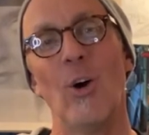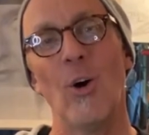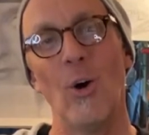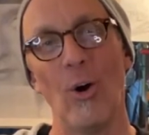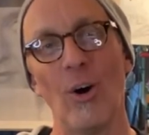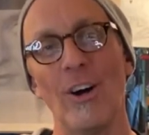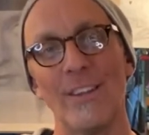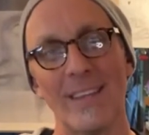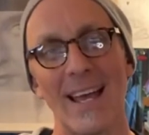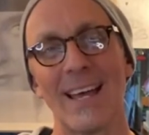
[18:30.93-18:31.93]

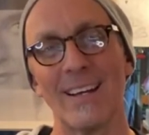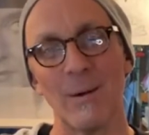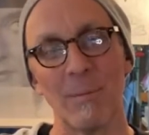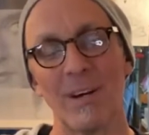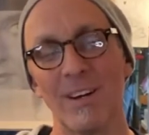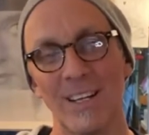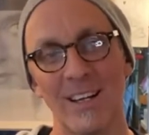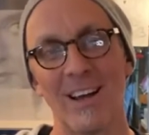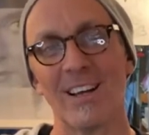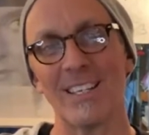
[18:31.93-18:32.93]
on that American
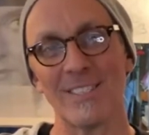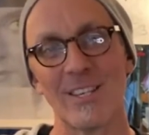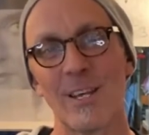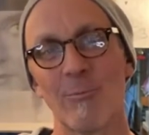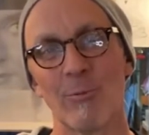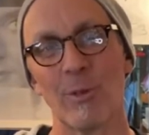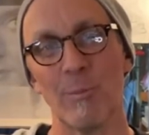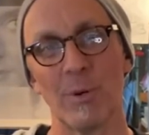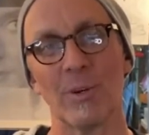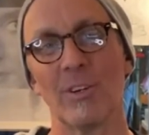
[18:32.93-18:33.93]
hockey team for the
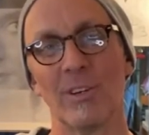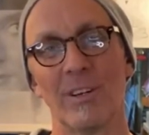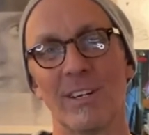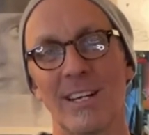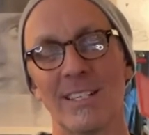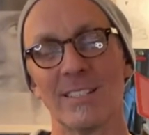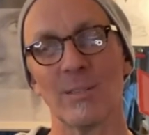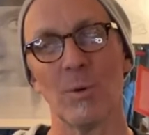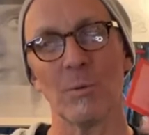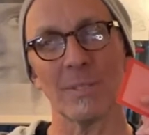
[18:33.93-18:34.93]
Miracle on Ice.
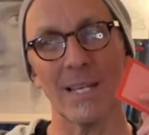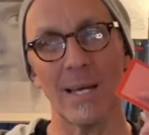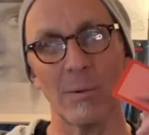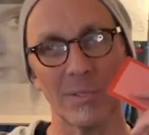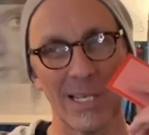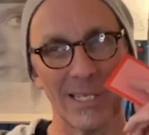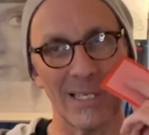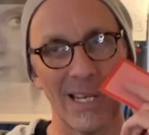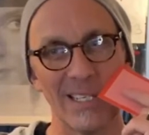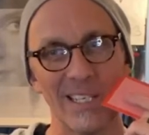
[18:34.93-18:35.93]
And what was that? Was that
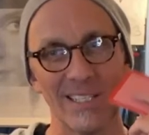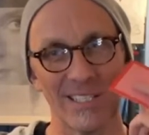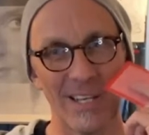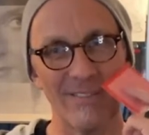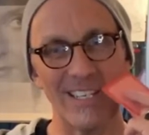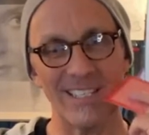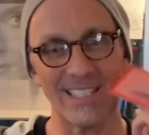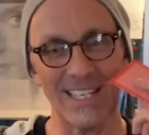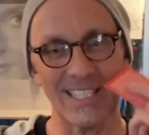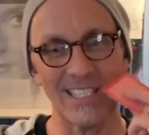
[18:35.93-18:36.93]

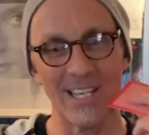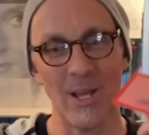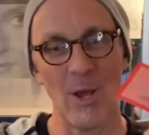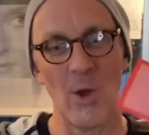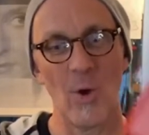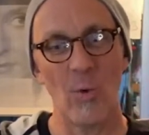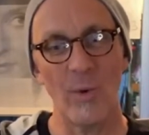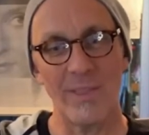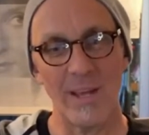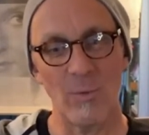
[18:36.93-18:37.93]
1976
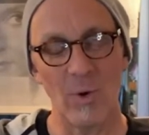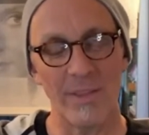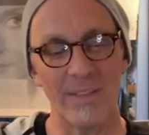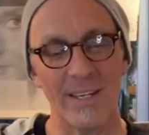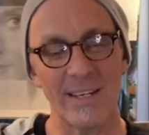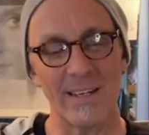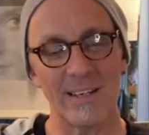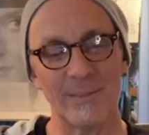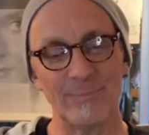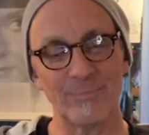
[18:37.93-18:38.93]
when they won
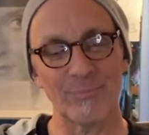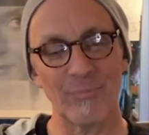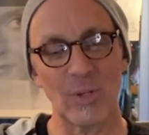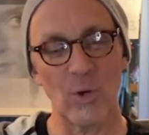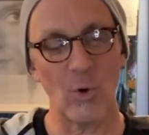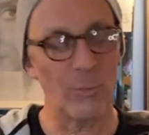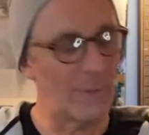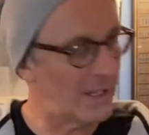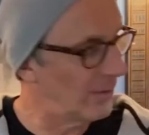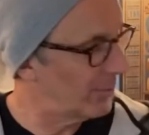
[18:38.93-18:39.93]
the gold
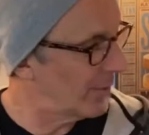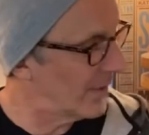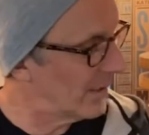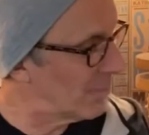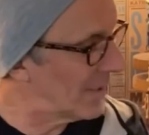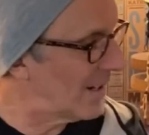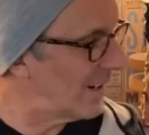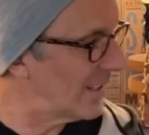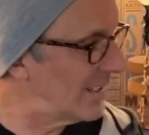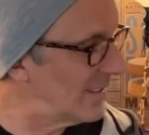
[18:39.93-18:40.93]
medal for the Olympic
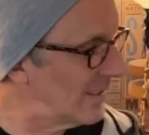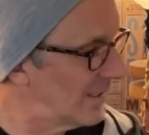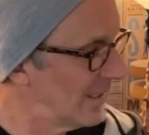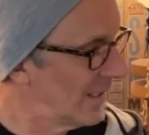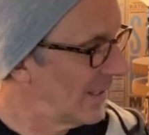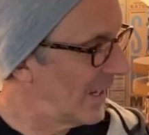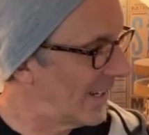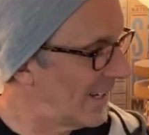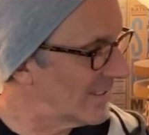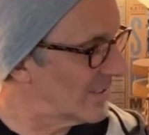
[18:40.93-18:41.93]
hockey
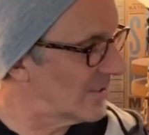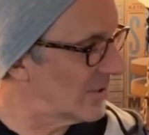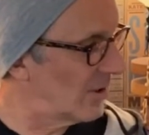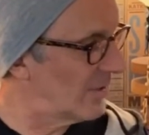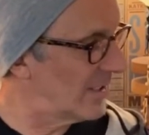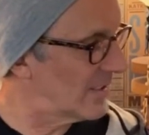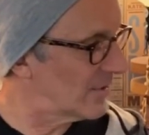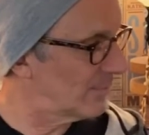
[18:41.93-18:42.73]
against the Soviets?